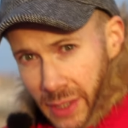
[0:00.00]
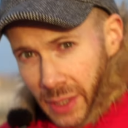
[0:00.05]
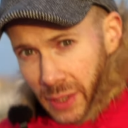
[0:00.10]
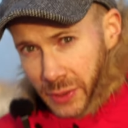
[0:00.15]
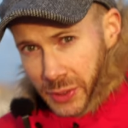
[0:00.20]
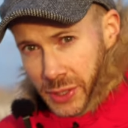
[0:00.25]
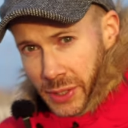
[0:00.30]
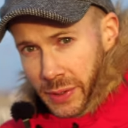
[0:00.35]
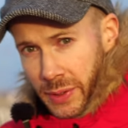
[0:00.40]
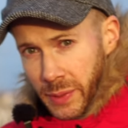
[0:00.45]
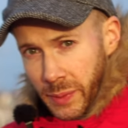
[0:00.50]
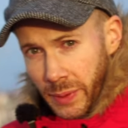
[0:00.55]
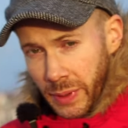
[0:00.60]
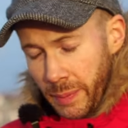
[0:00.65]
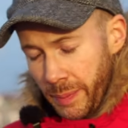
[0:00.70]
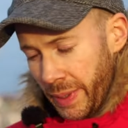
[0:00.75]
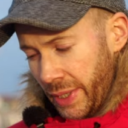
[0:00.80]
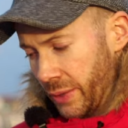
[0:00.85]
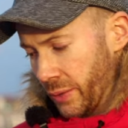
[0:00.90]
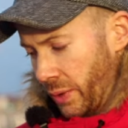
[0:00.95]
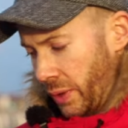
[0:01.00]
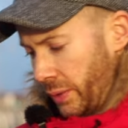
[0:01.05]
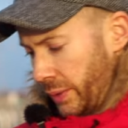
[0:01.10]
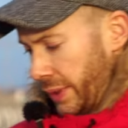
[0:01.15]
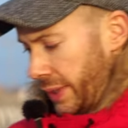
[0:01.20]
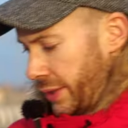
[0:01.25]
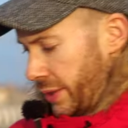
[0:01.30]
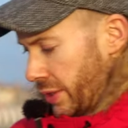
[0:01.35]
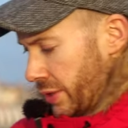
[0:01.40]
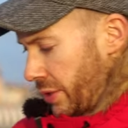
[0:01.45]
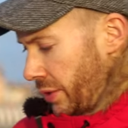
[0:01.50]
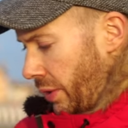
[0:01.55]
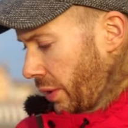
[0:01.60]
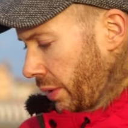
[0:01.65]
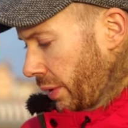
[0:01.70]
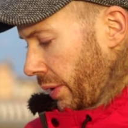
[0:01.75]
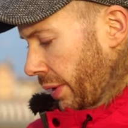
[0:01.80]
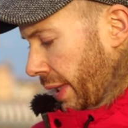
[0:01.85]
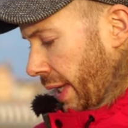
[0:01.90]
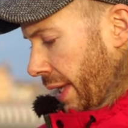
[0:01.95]
I'll show you on the B-roll. It does not
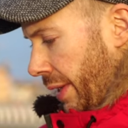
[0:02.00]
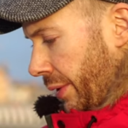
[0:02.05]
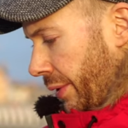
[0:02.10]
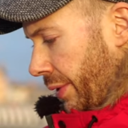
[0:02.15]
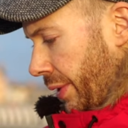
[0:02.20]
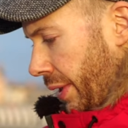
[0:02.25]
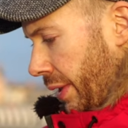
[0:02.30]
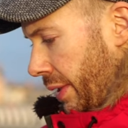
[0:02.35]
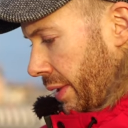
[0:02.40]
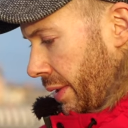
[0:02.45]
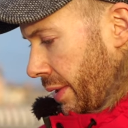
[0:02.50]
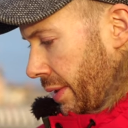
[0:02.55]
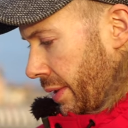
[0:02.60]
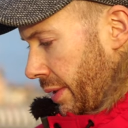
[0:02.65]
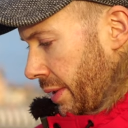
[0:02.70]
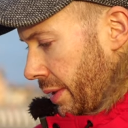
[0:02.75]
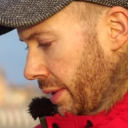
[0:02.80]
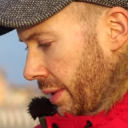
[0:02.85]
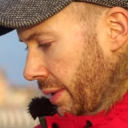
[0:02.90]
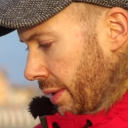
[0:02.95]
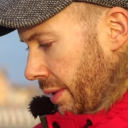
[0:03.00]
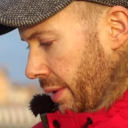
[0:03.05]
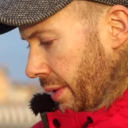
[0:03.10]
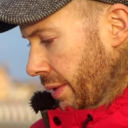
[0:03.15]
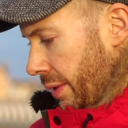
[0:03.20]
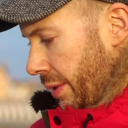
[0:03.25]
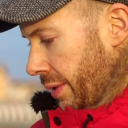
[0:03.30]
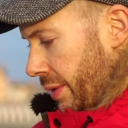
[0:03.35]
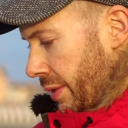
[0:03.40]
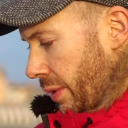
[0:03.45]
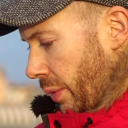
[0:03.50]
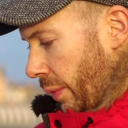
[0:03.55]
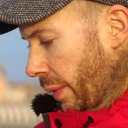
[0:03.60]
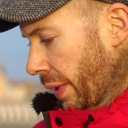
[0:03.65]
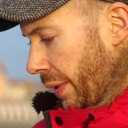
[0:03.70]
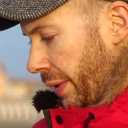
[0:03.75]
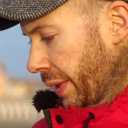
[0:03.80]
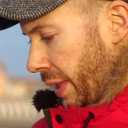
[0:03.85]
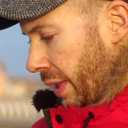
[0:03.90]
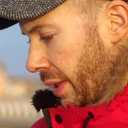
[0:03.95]
look healthy. This is a
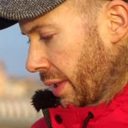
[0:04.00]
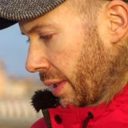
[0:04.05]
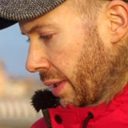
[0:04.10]
worry.